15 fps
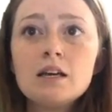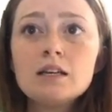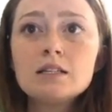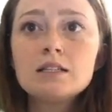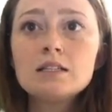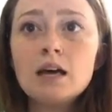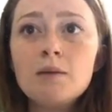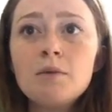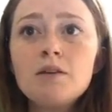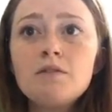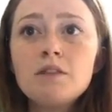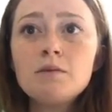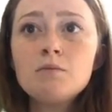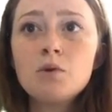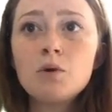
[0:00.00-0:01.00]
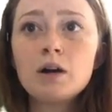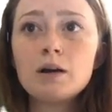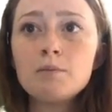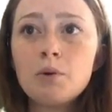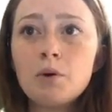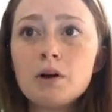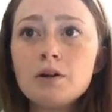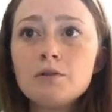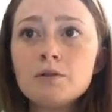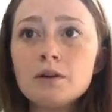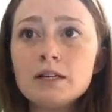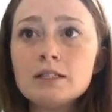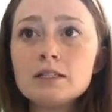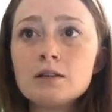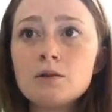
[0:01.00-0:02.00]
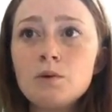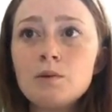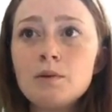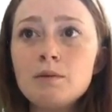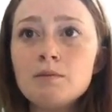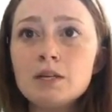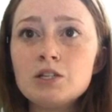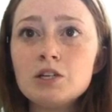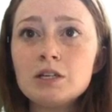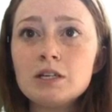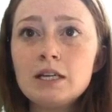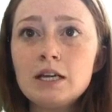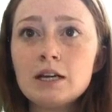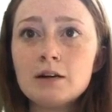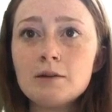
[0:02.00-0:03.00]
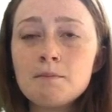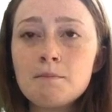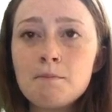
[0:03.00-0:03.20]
Some of the more important risks will be mentioned here.